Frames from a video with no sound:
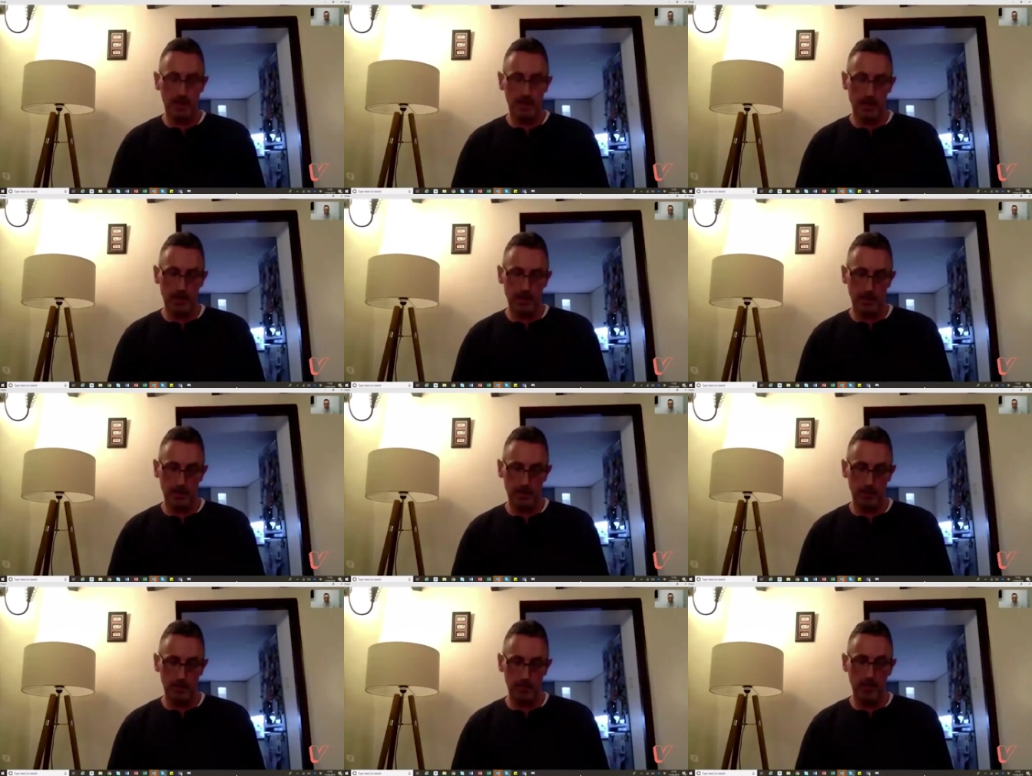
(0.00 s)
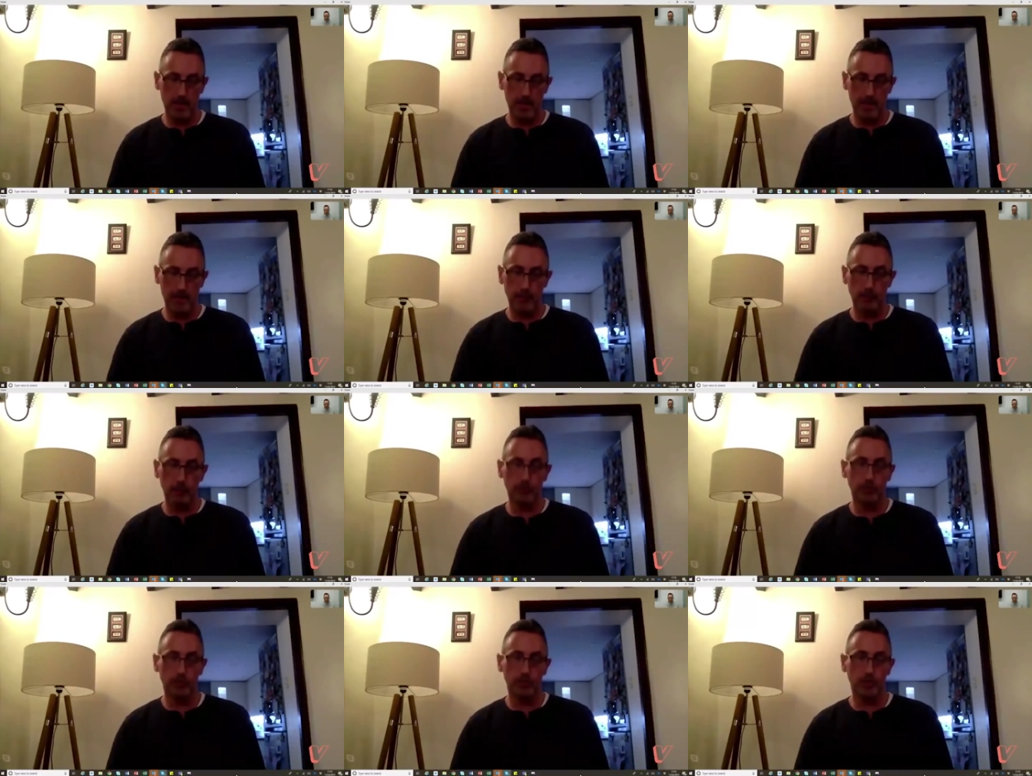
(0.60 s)
um, and
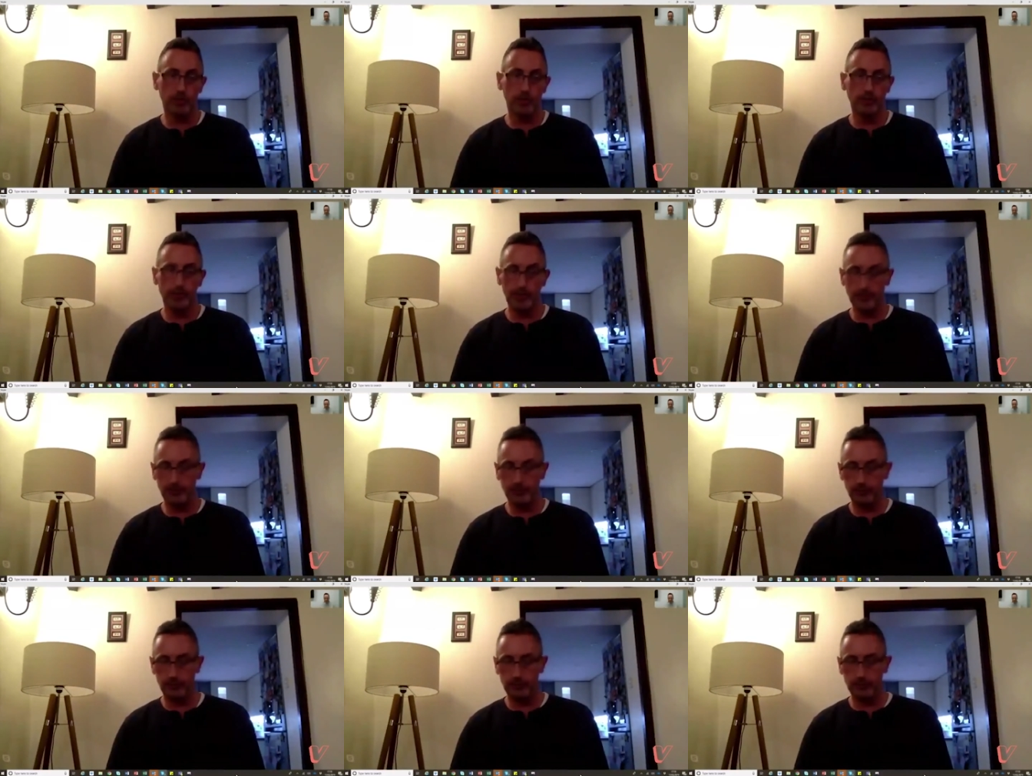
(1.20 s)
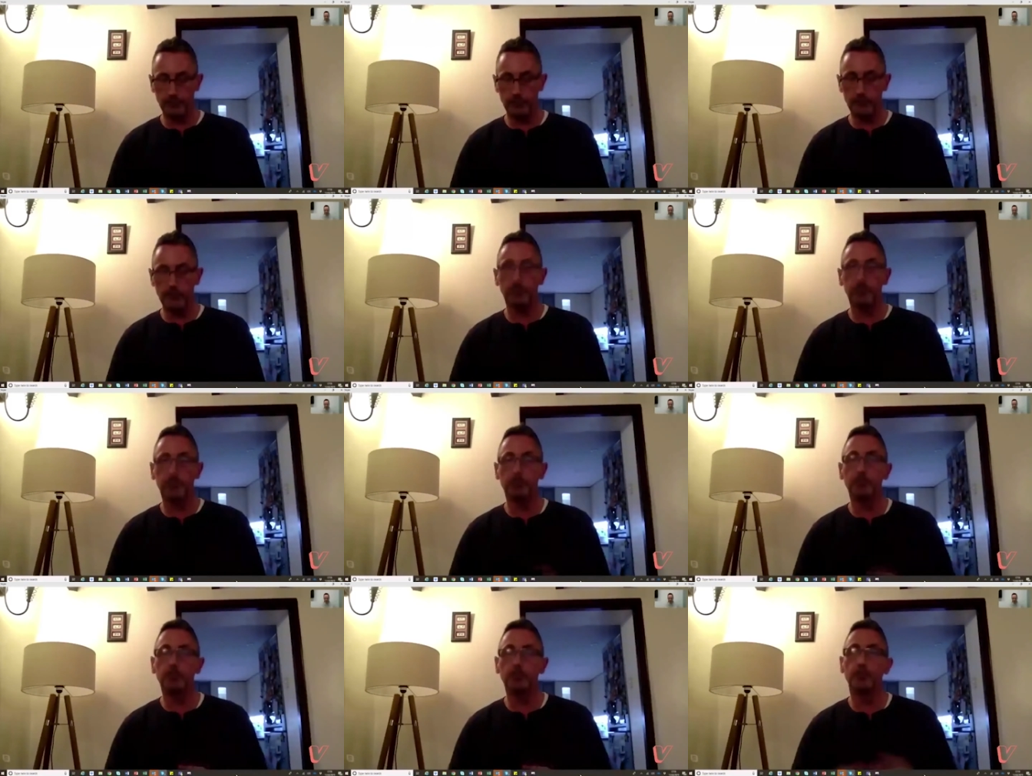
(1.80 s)
also then to to
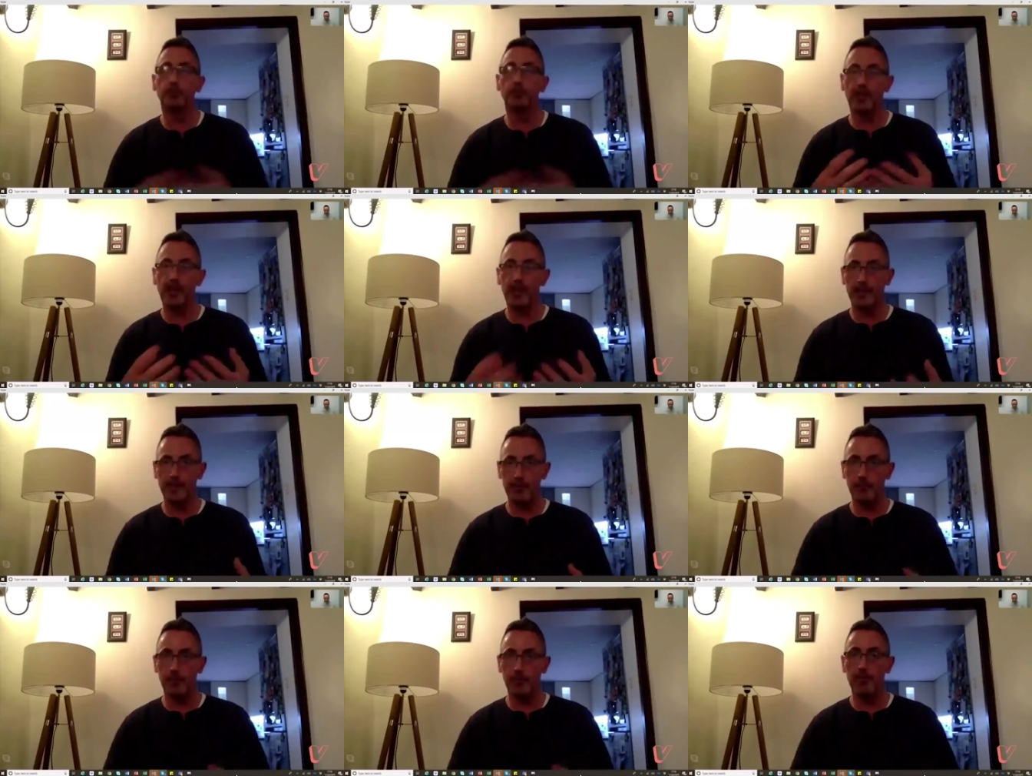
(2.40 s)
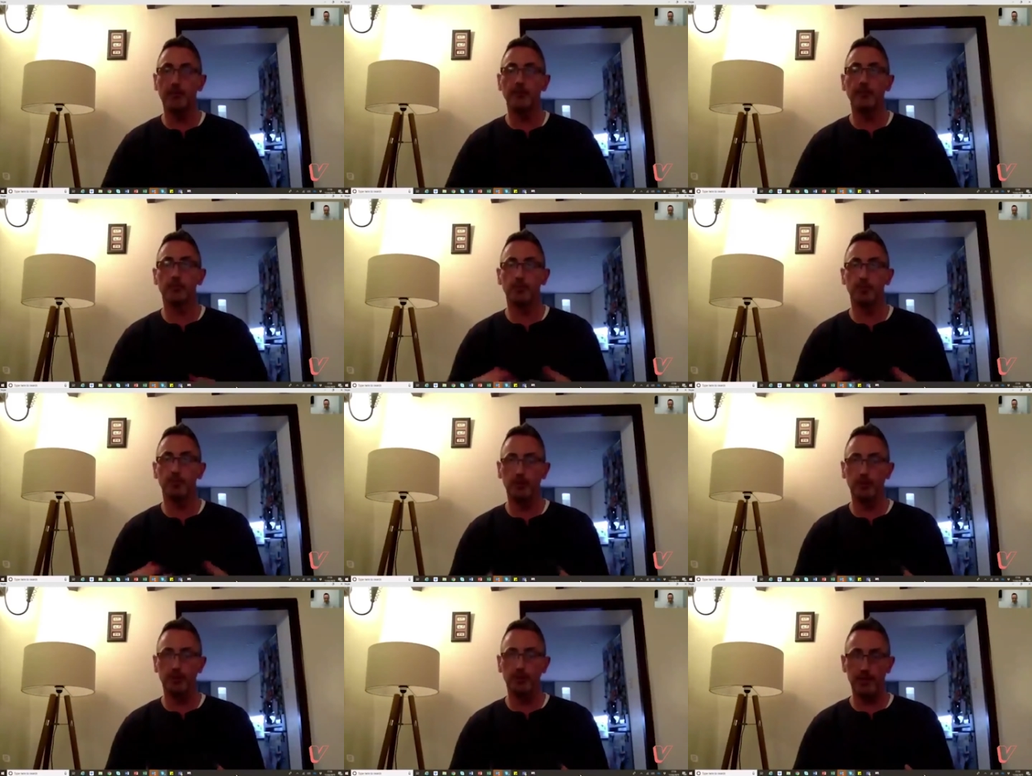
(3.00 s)
create that momentum
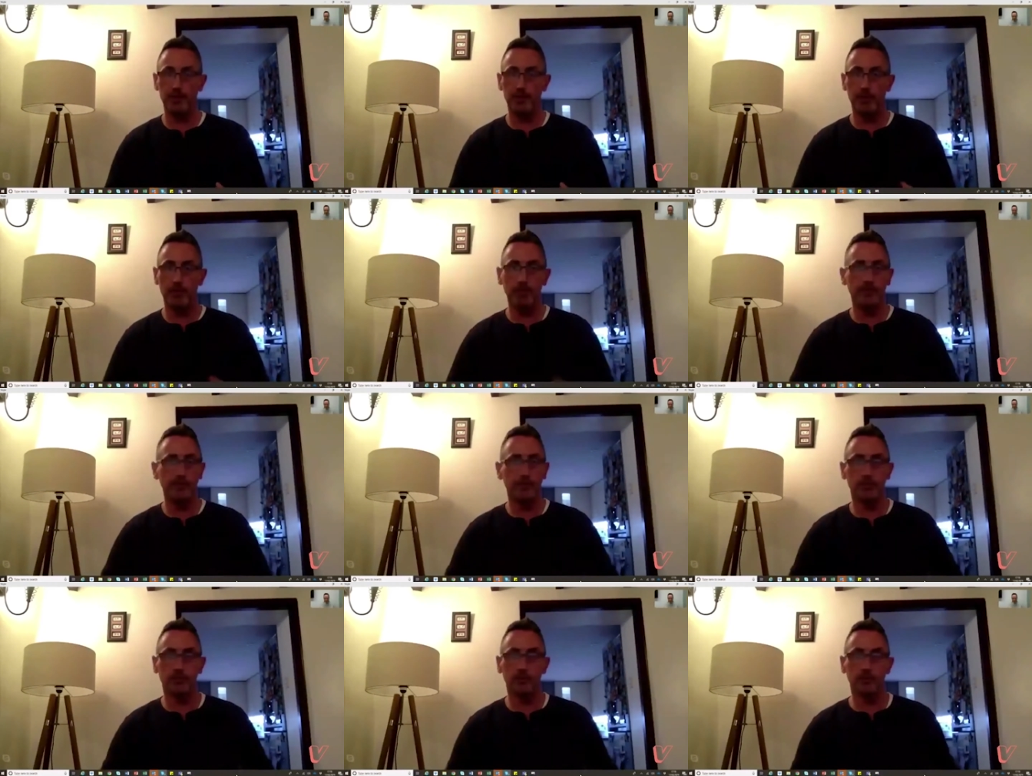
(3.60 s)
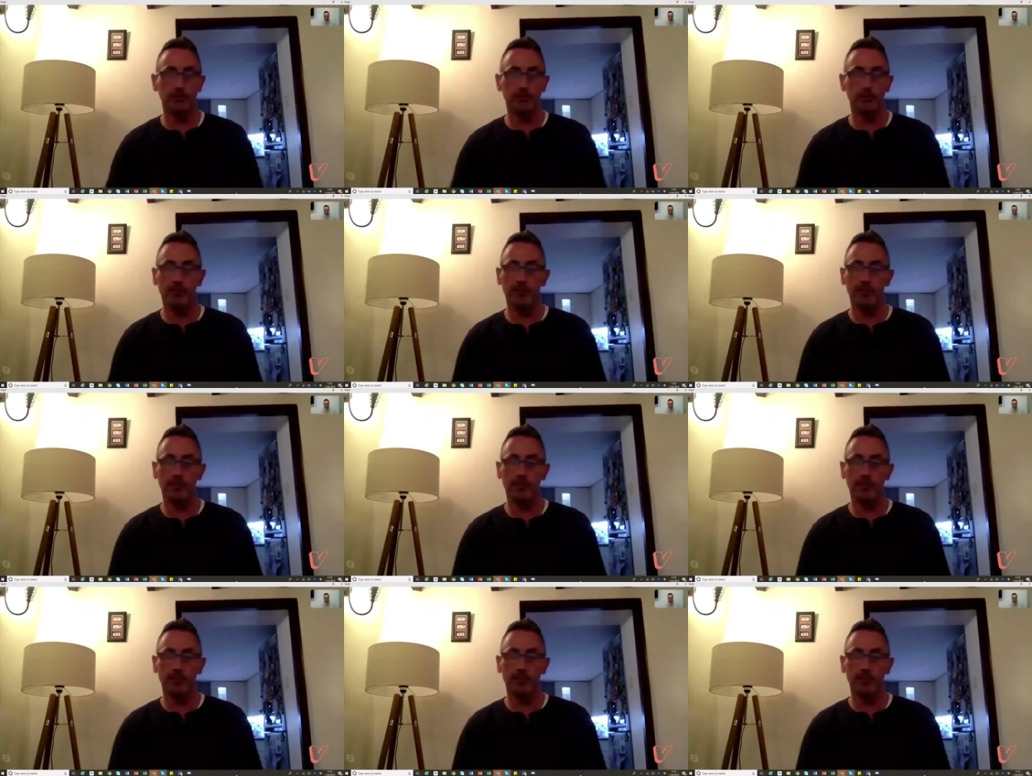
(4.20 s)
and build that momentum are